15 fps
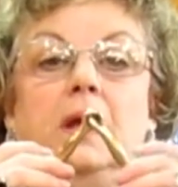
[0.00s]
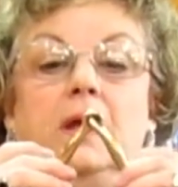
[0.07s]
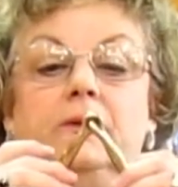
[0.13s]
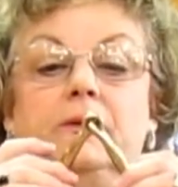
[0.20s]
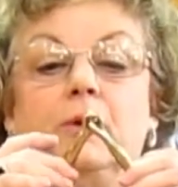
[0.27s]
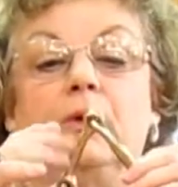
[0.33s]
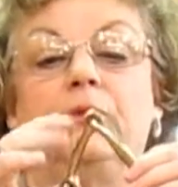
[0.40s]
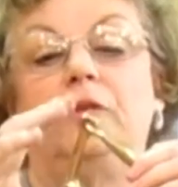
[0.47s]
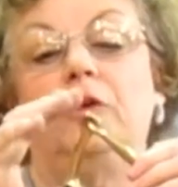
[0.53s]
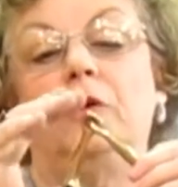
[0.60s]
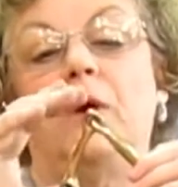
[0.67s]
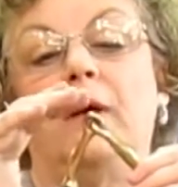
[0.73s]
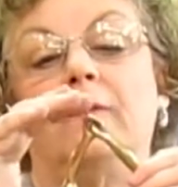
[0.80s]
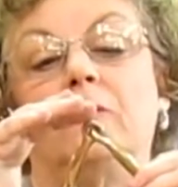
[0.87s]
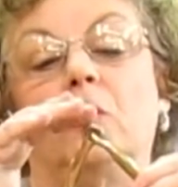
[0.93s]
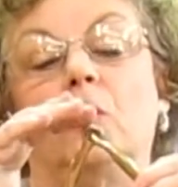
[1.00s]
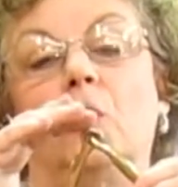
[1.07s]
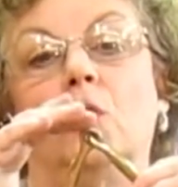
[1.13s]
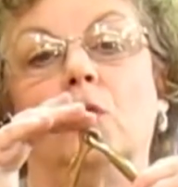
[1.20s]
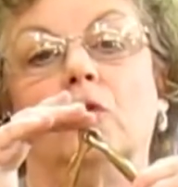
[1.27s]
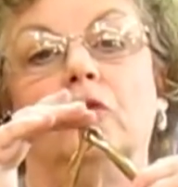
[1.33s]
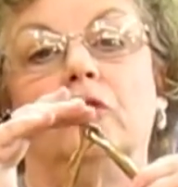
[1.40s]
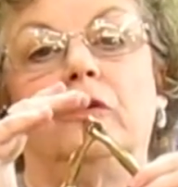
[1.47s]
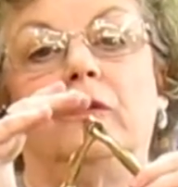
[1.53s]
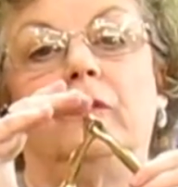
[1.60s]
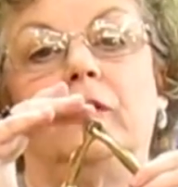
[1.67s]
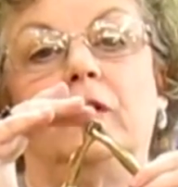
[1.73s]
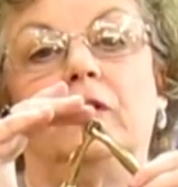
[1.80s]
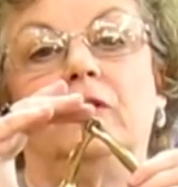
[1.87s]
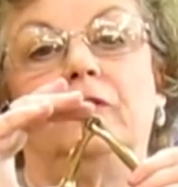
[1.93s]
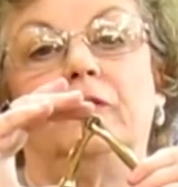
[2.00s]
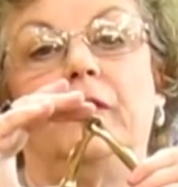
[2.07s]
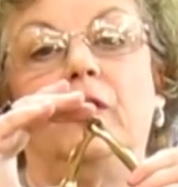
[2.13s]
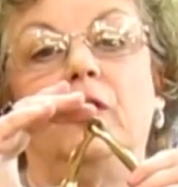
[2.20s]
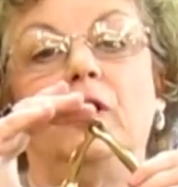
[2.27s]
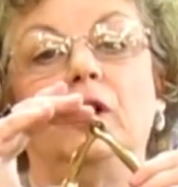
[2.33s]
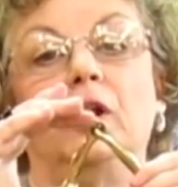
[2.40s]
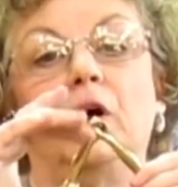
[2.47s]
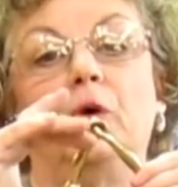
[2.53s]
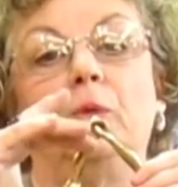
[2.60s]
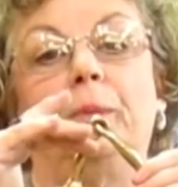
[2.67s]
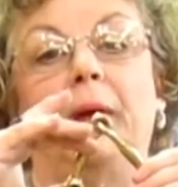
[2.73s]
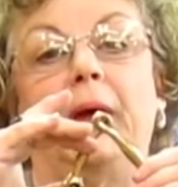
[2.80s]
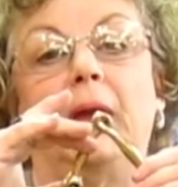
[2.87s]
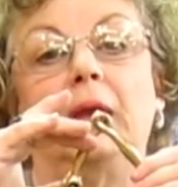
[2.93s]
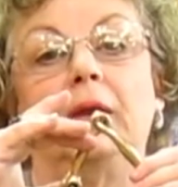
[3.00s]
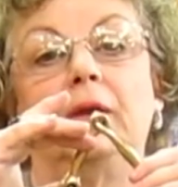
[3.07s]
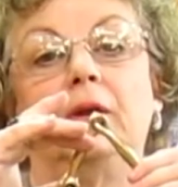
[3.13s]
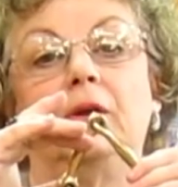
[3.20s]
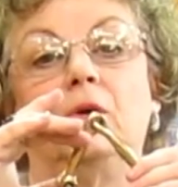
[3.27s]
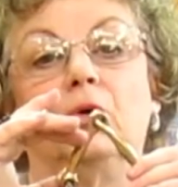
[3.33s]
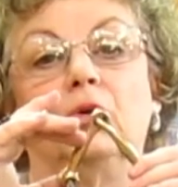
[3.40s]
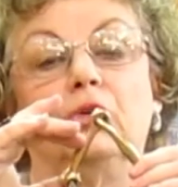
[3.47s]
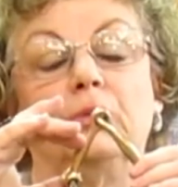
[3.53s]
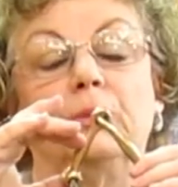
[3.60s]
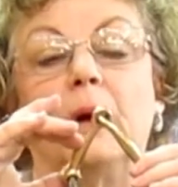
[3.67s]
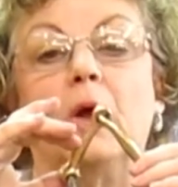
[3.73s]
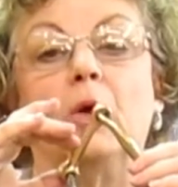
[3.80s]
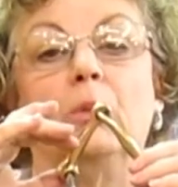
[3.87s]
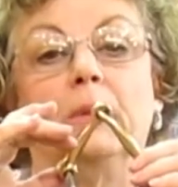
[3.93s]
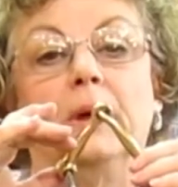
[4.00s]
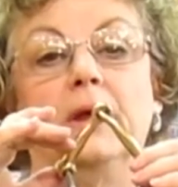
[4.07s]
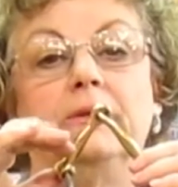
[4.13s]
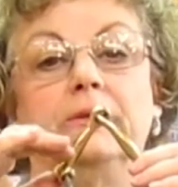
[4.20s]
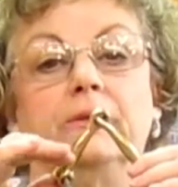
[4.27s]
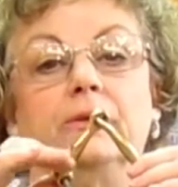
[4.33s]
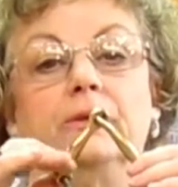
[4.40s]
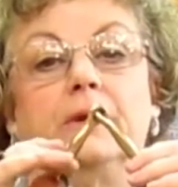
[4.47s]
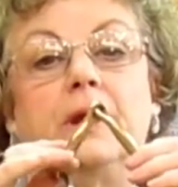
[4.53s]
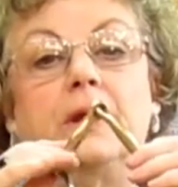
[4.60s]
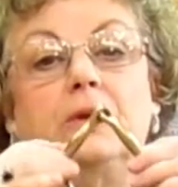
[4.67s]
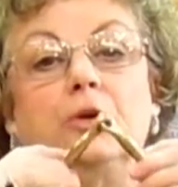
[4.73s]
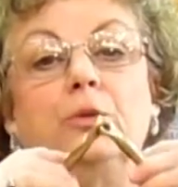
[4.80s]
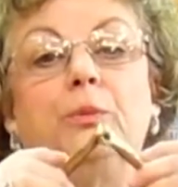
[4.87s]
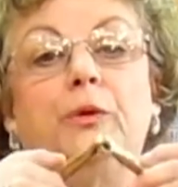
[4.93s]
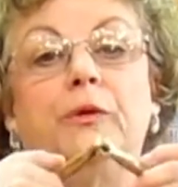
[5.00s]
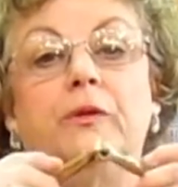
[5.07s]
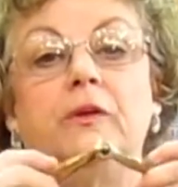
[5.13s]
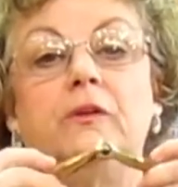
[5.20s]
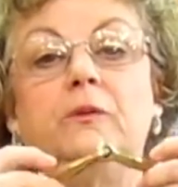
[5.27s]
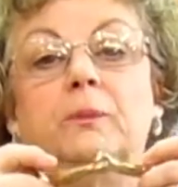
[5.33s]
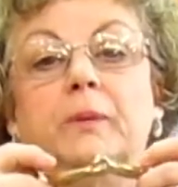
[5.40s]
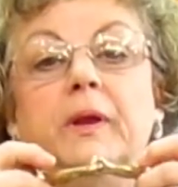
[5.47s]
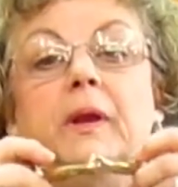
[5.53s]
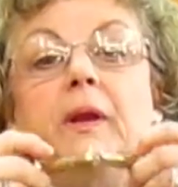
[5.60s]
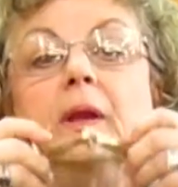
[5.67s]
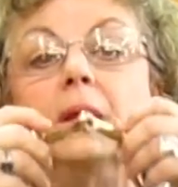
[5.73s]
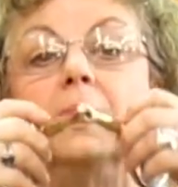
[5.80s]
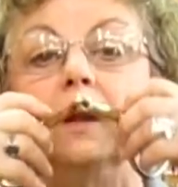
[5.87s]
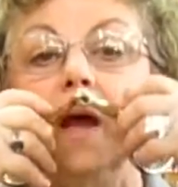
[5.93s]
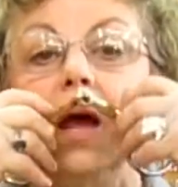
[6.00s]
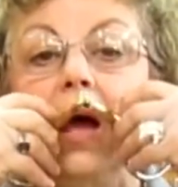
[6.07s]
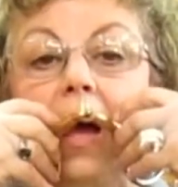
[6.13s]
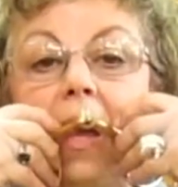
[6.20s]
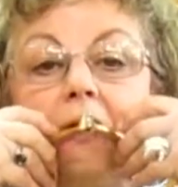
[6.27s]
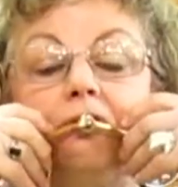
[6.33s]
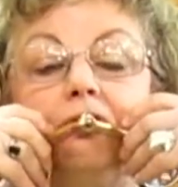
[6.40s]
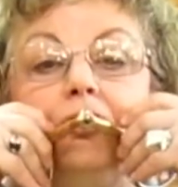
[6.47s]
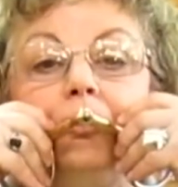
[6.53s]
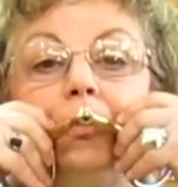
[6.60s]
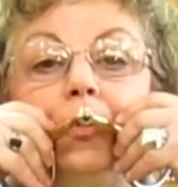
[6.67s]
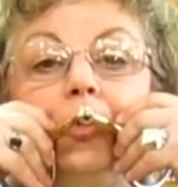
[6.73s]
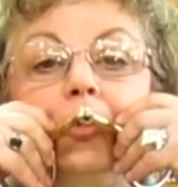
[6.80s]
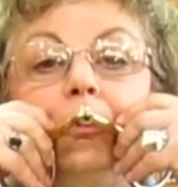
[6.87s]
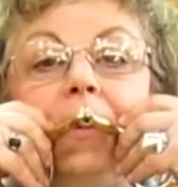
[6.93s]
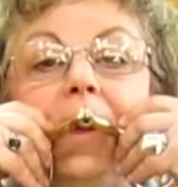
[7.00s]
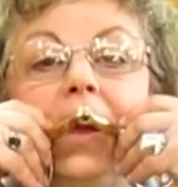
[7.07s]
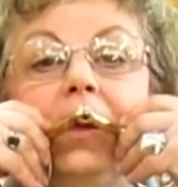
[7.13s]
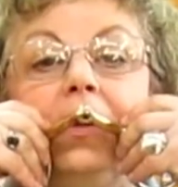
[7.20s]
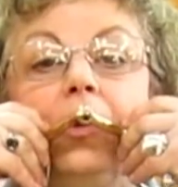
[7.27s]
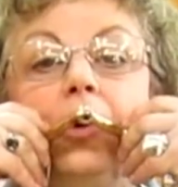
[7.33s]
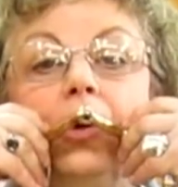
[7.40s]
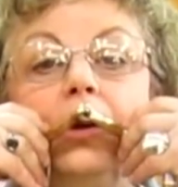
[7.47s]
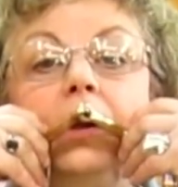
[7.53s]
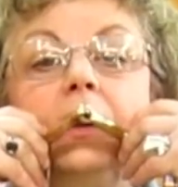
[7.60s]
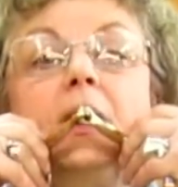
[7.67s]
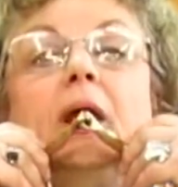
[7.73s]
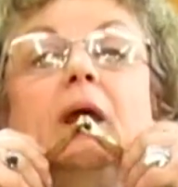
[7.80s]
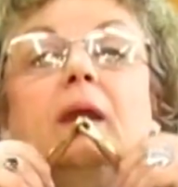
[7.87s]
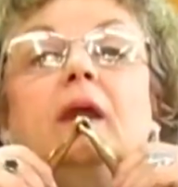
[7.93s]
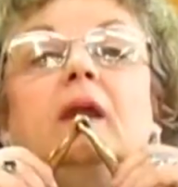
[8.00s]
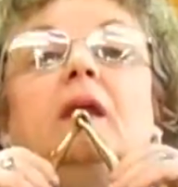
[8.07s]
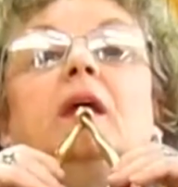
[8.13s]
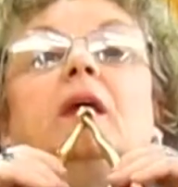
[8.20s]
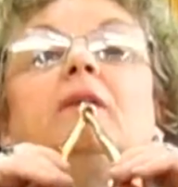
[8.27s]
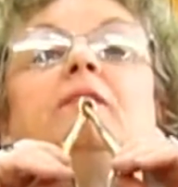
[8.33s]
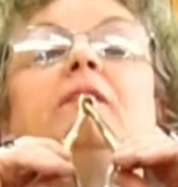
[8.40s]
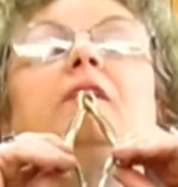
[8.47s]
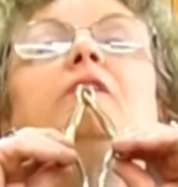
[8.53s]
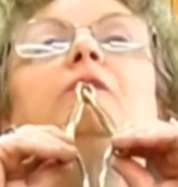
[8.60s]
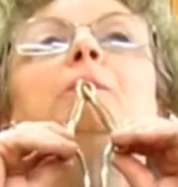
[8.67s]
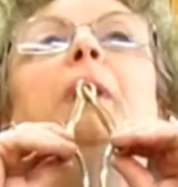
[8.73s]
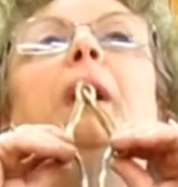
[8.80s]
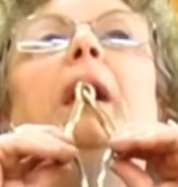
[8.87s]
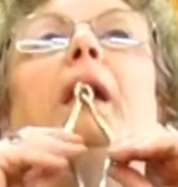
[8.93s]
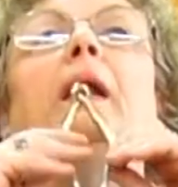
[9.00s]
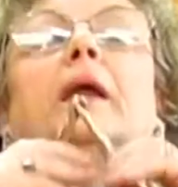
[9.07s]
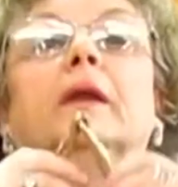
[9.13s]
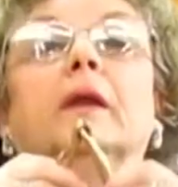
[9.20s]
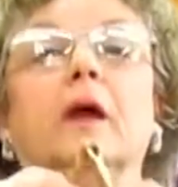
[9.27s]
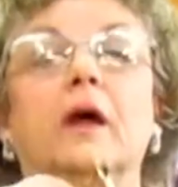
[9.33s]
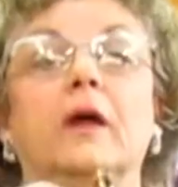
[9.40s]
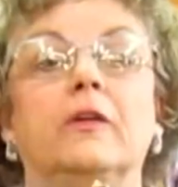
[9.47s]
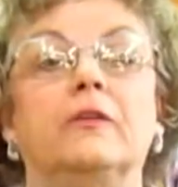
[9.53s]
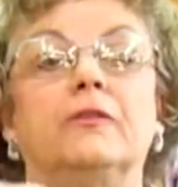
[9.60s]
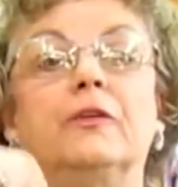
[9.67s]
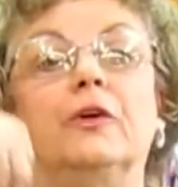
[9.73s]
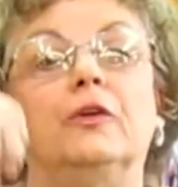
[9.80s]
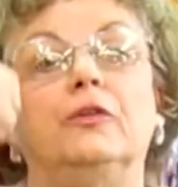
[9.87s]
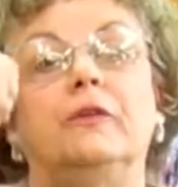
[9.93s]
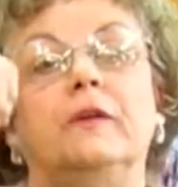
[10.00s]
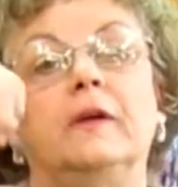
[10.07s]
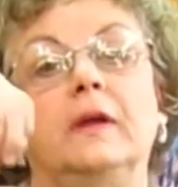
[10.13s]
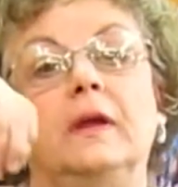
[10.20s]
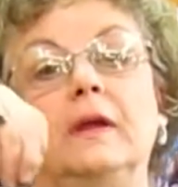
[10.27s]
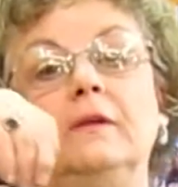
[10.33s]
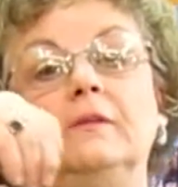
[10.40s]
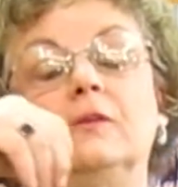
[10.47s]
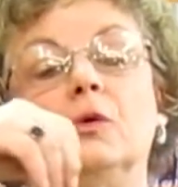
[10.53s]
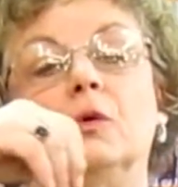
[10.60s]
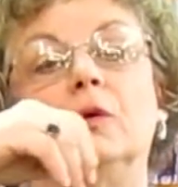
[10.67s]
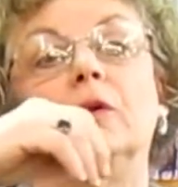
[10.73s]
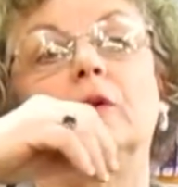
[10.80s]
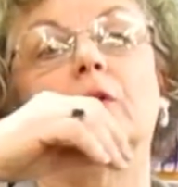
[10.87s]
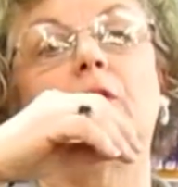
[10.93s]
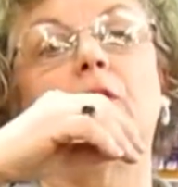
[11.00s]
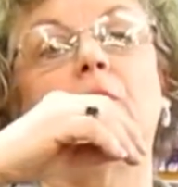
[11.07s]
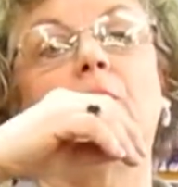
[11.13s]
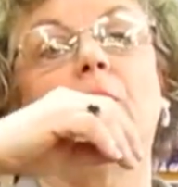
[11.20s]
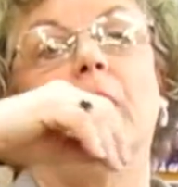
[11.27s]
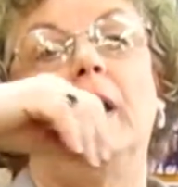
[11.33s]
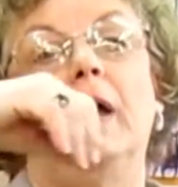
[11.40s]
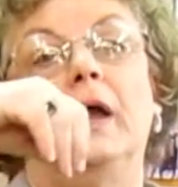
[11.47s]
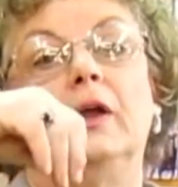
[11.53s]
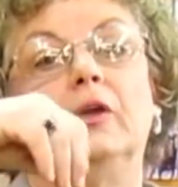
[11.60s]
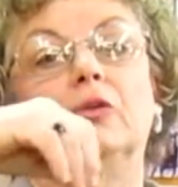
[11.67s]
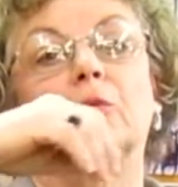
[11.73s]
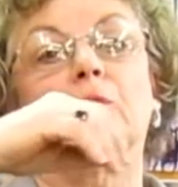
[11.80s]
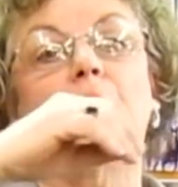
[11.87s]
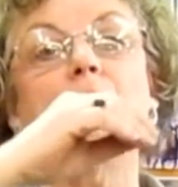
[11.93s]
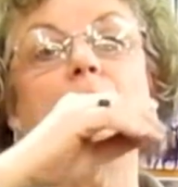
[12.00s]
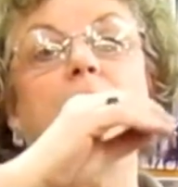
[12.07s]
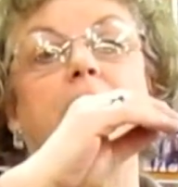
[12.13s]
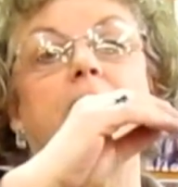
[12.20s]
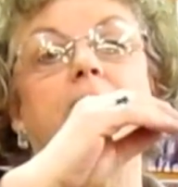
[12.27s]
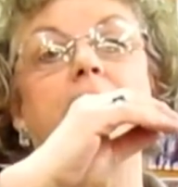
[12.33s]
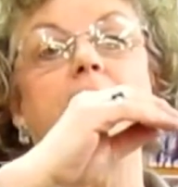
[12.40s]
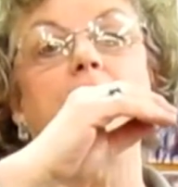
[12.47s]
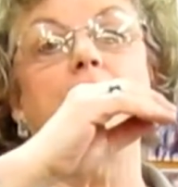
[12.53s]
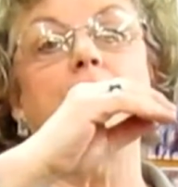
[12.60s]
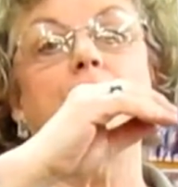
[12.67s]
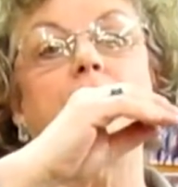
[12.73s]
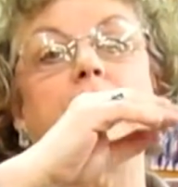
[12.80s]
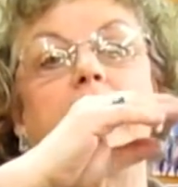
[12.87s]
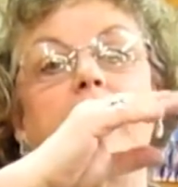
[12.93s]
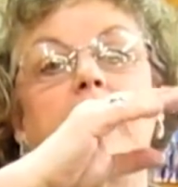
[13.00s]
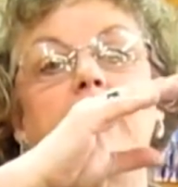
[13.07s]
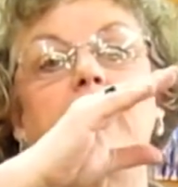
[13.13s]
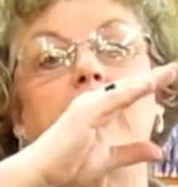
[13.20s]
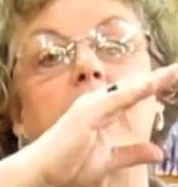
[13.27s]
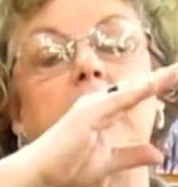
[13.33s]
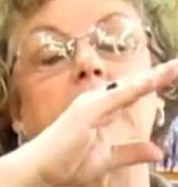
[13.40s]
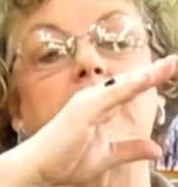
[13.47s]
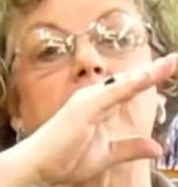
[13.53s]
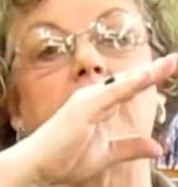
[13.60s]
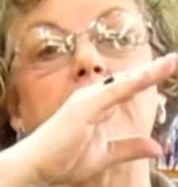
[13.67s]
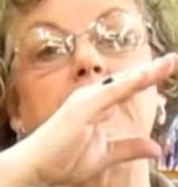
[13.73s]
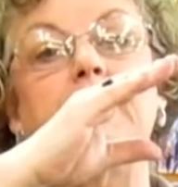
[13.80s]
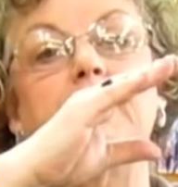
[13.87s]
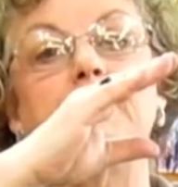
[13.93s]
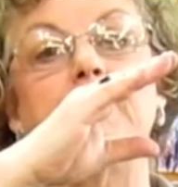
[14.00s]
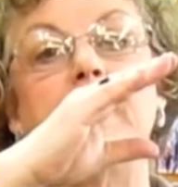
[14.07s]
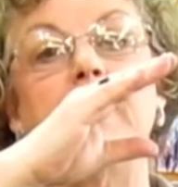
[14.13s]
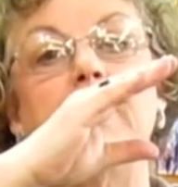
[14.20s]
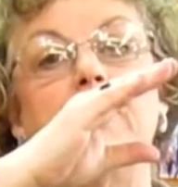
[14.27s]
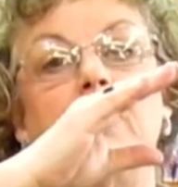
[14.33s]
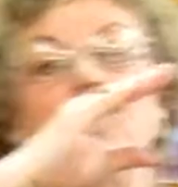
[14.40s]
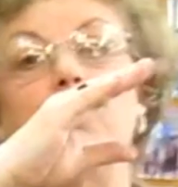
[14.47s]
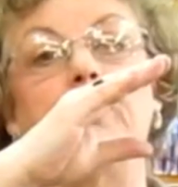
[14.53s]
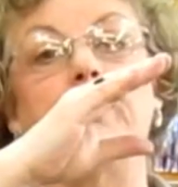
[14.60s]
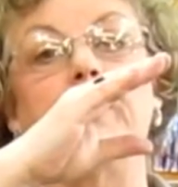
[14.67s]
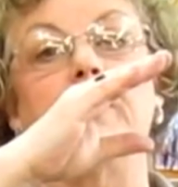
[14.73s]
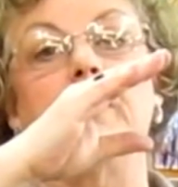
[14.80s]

So if you have a horse that is very low palated or small muzzled and you put this bit in, as you pull back on it and it hits his palate, the first thing he's going to do is root his nose out and gap his mouth open.